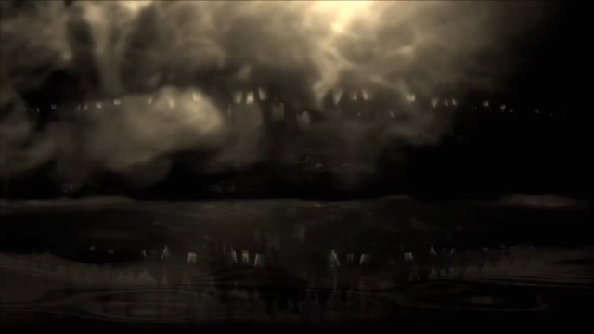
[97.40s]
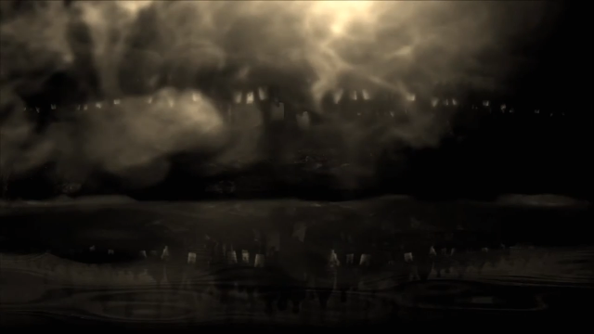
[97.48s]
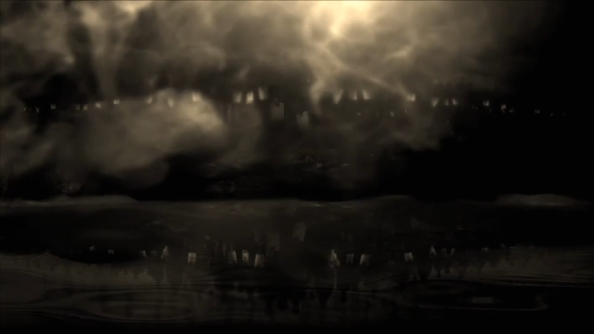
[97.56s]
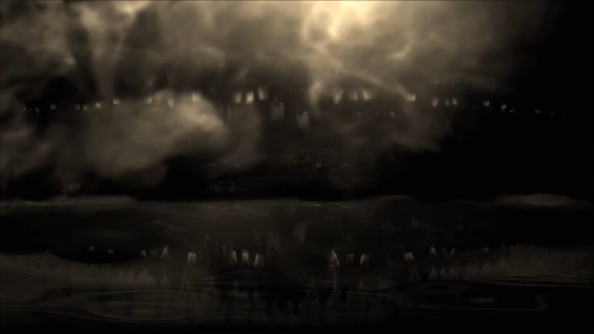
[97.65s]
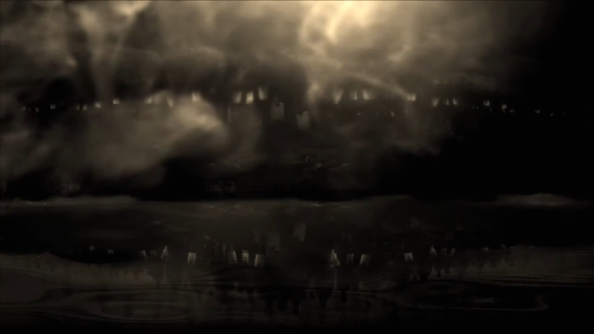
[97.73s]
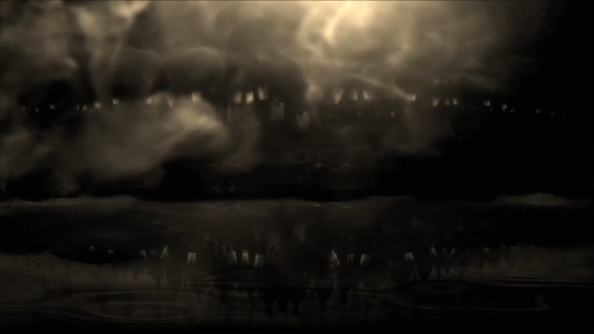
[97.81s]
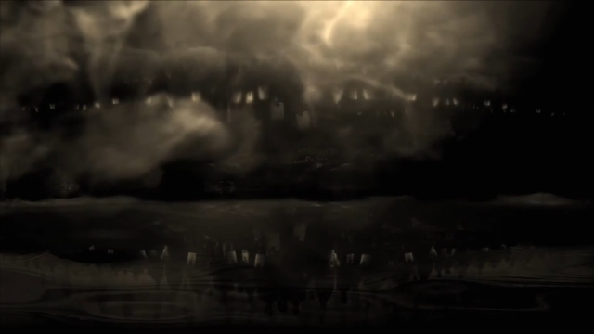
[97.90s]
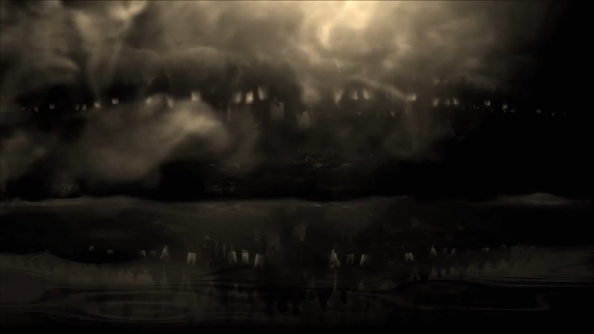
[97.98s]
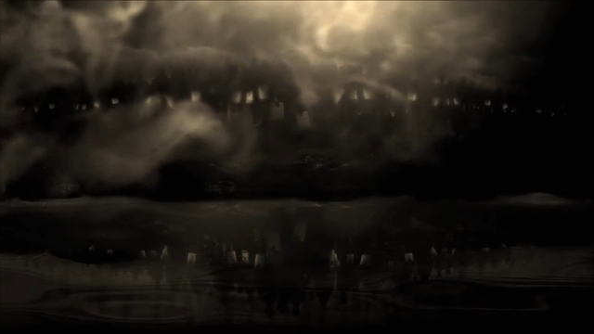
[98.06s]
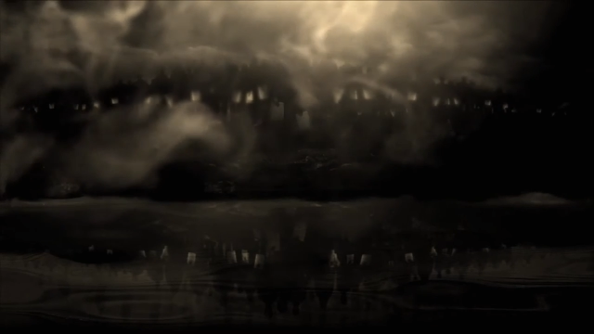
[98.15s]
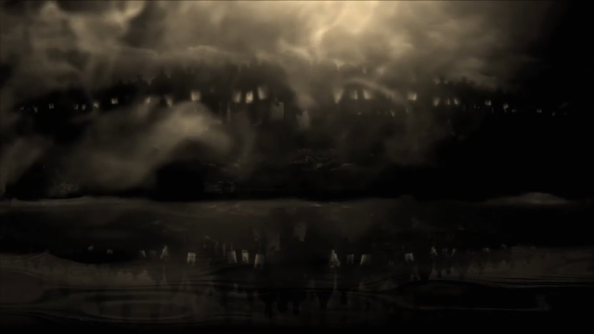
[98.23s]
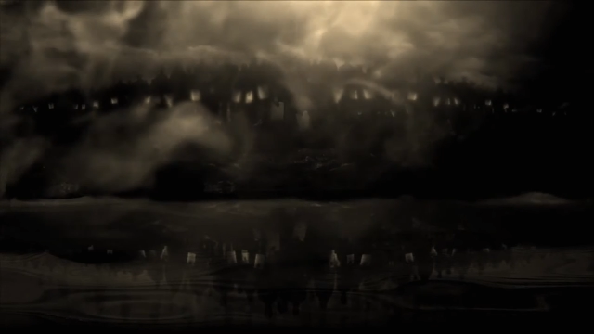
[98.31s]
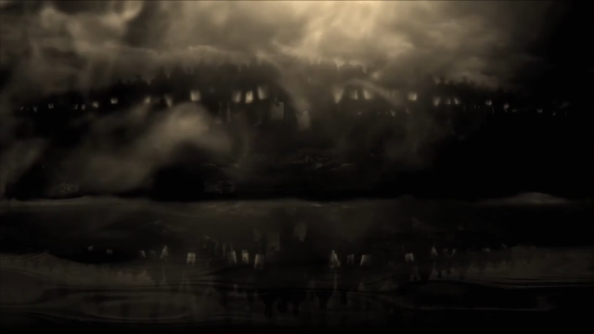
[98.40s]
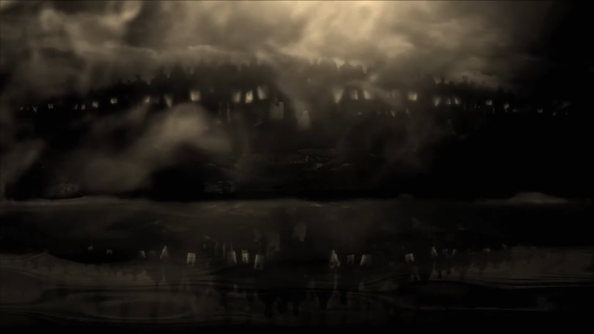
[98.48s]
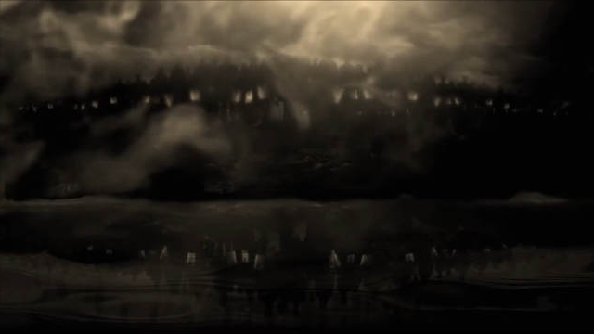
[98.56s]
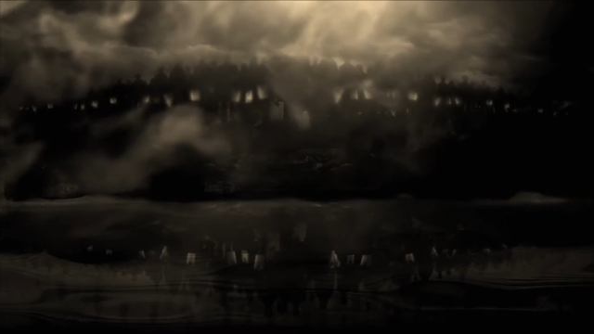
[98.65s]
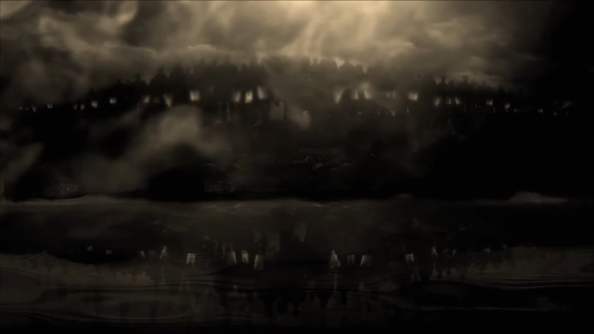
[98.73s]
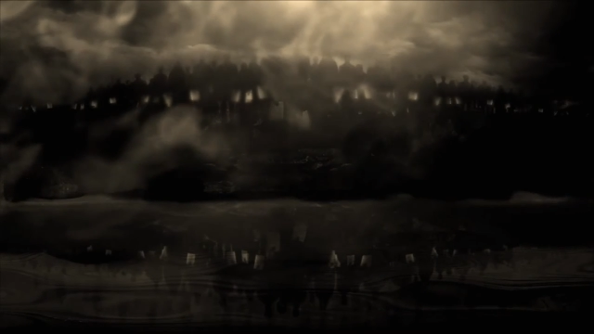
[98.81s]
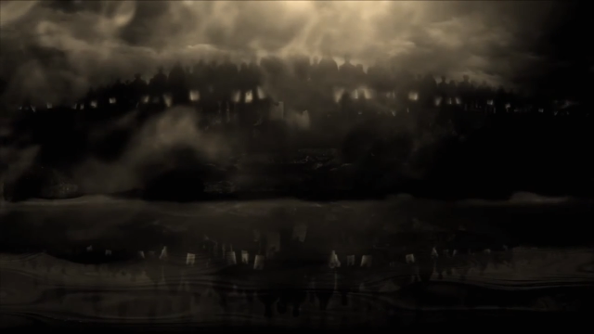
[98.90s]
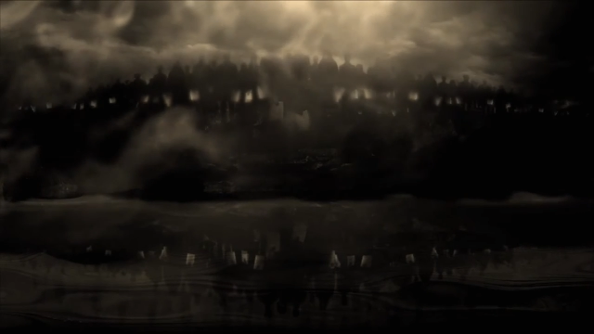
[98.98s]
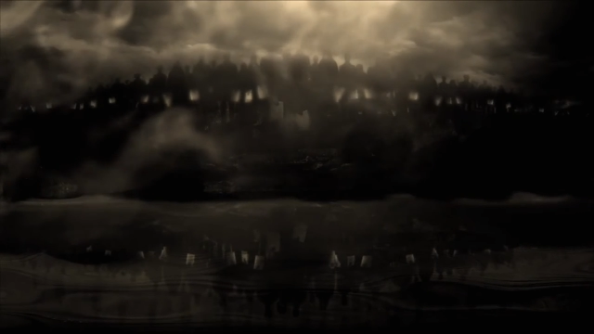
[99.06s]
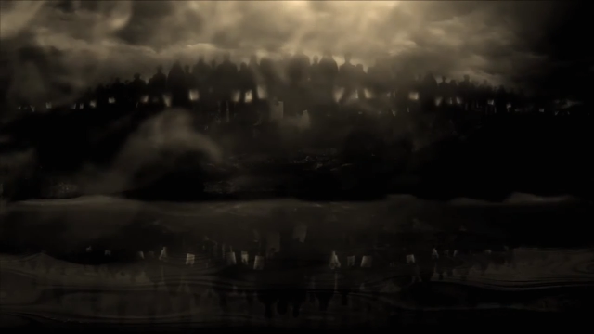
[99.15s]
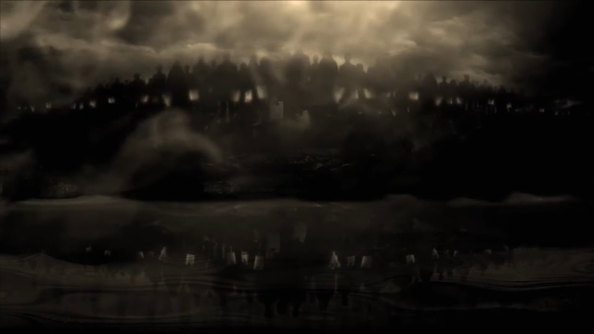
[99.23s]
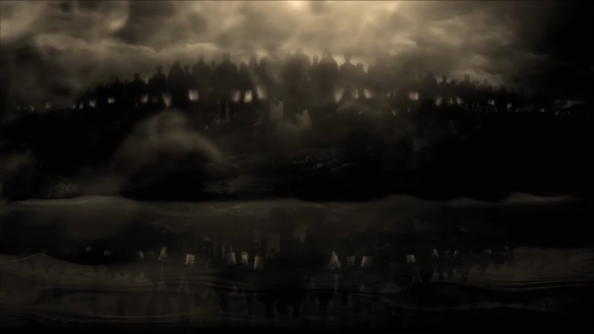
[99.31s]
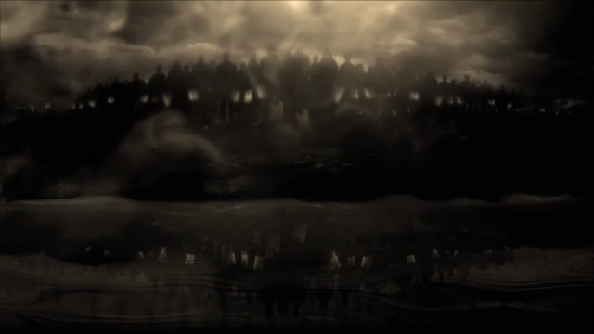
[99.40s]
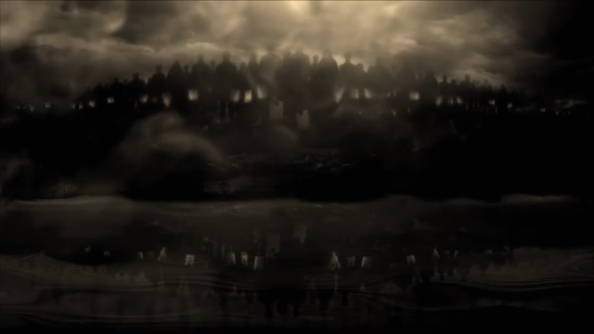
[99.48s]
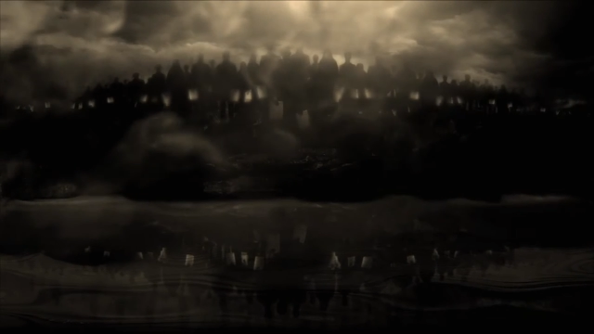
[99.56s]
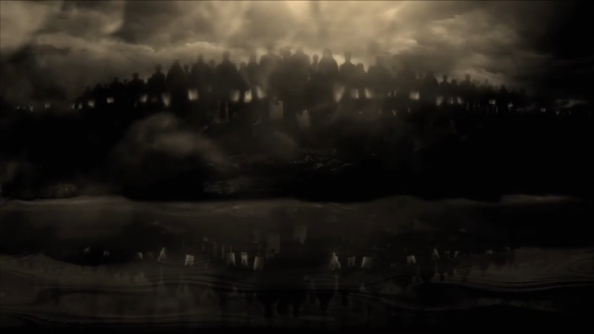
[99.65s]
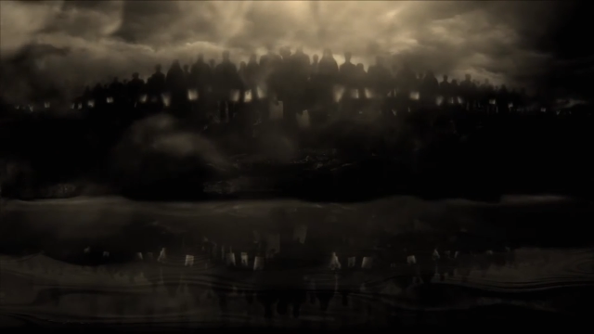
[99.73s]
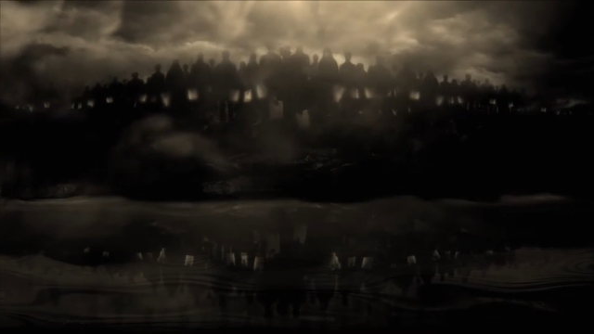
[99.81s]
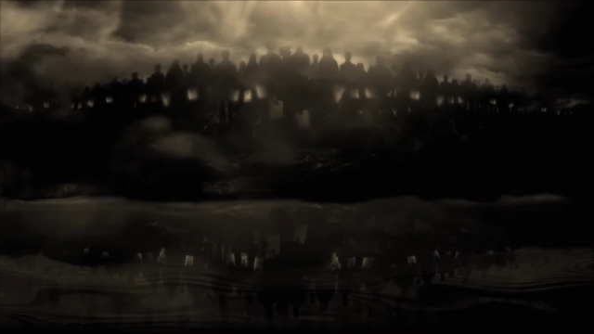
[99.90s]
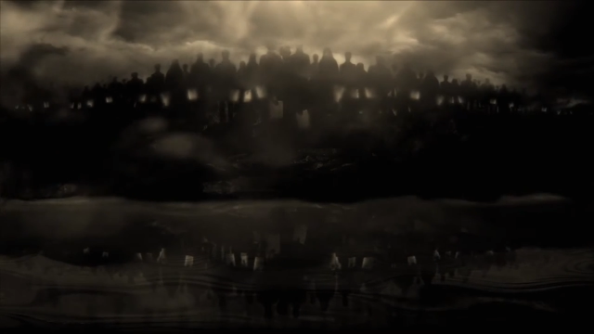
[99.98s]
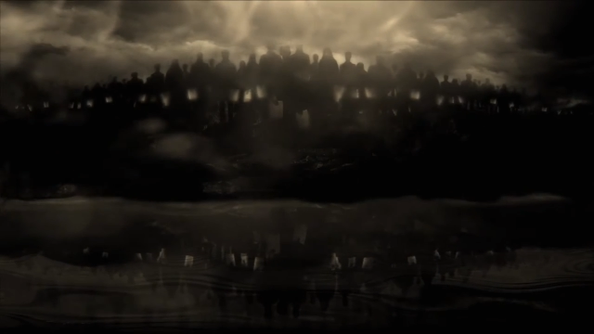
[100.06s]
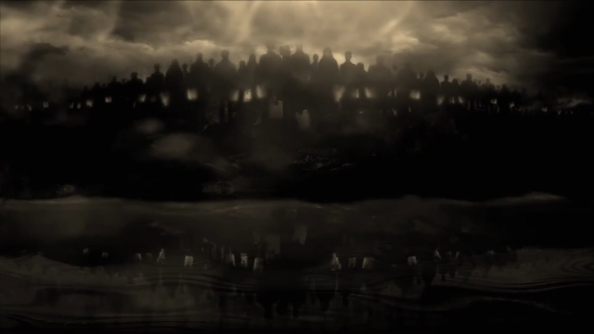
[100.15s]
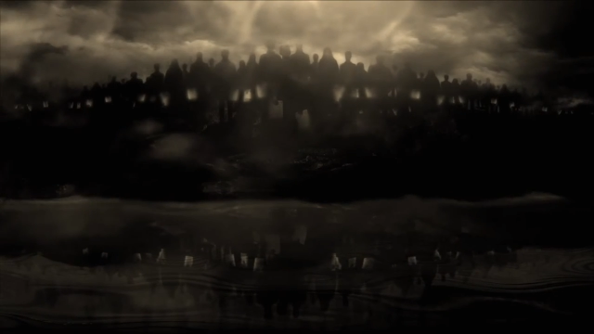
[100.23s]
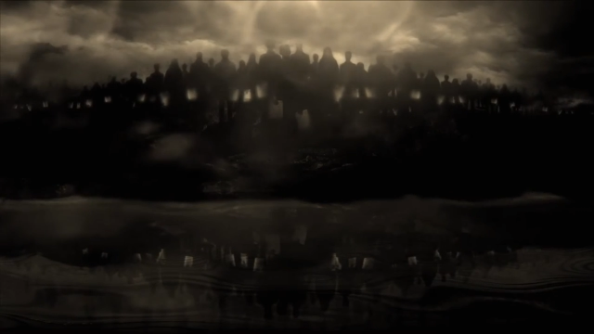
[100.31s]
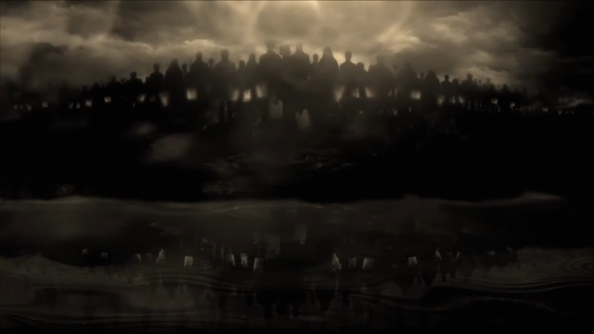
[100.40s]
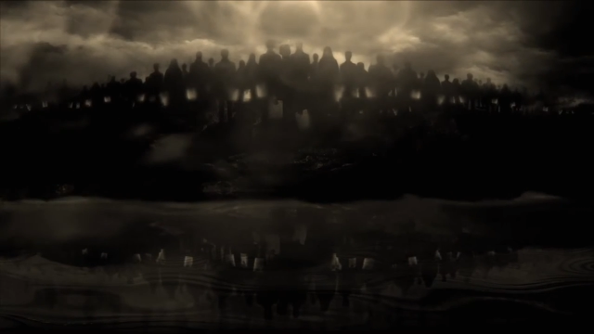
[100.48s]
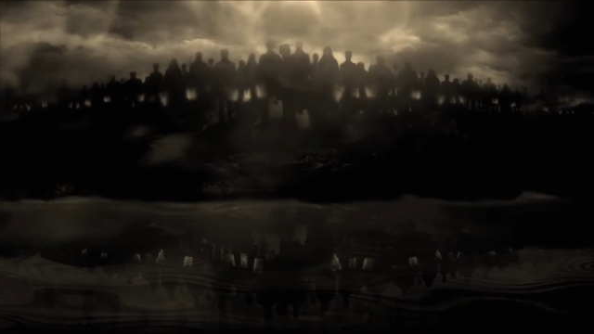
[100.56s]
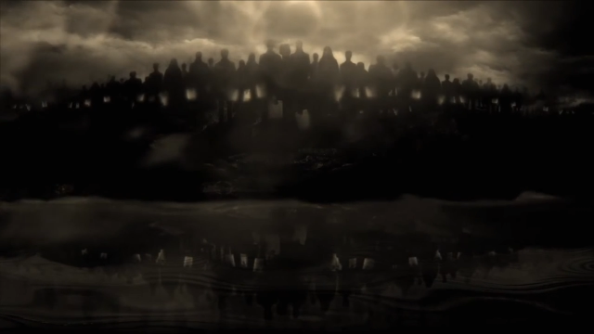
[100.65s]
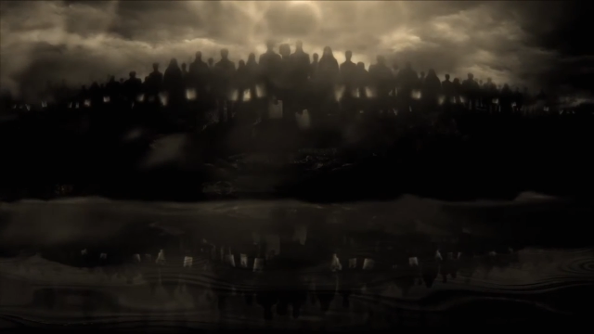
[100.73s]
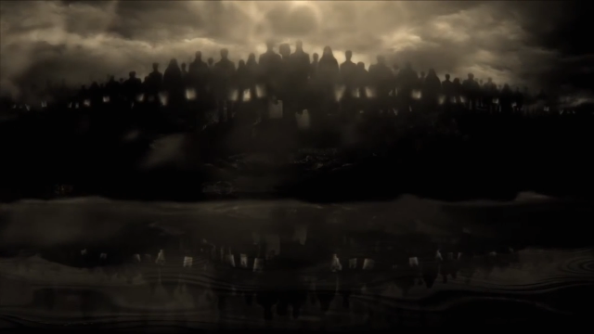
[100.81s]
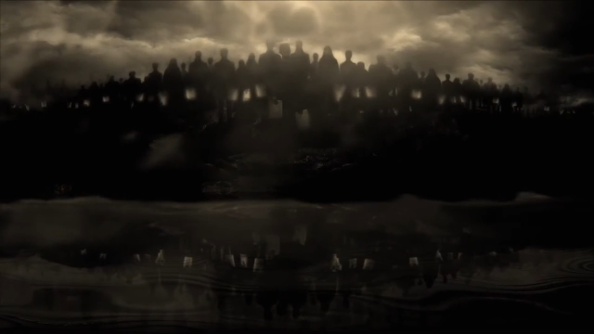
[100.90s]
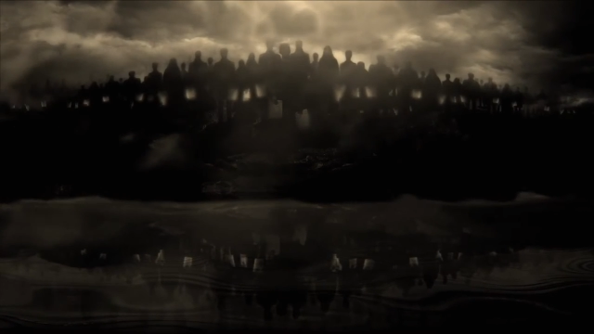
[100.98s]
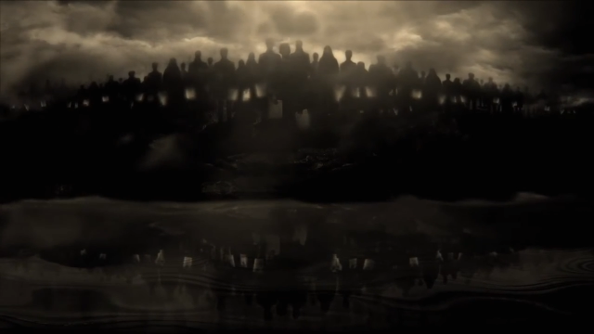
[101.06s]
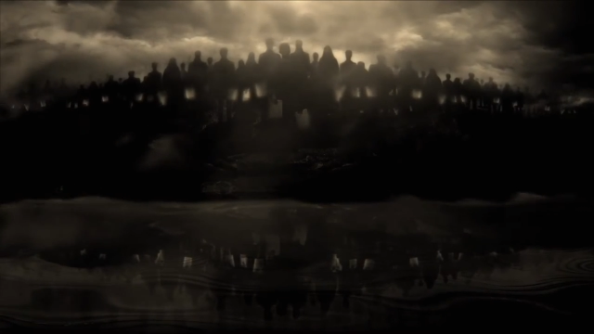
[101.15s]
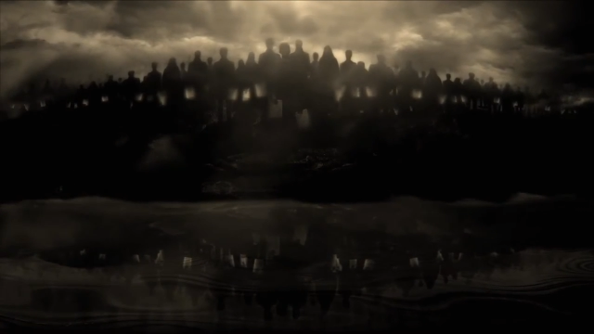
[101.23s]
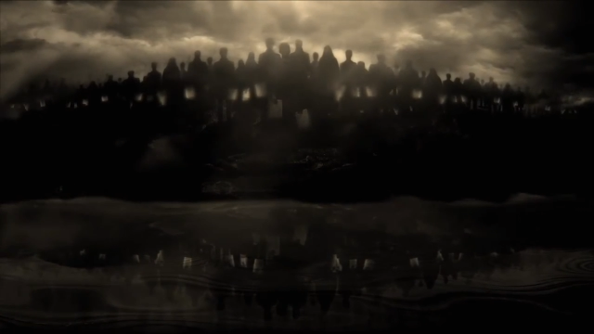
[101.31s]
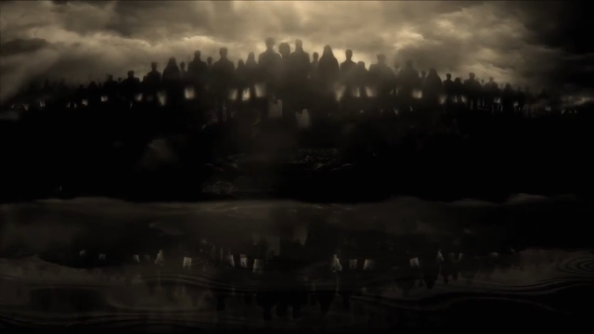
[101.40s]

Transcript: No face is visible, so there are no lips to read.